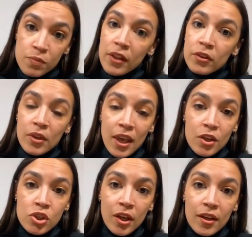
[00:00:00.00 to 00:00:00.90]
my
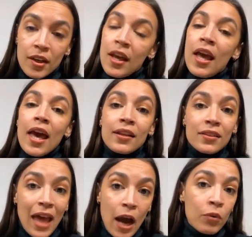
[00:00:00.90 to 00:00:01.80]
location and
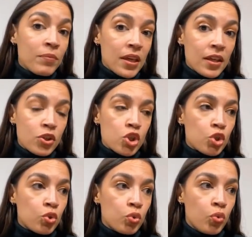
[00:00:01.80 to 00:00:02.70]
allow me
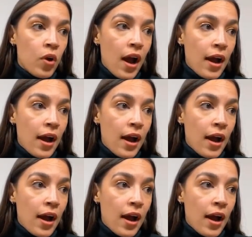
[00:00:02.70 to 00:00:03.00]
to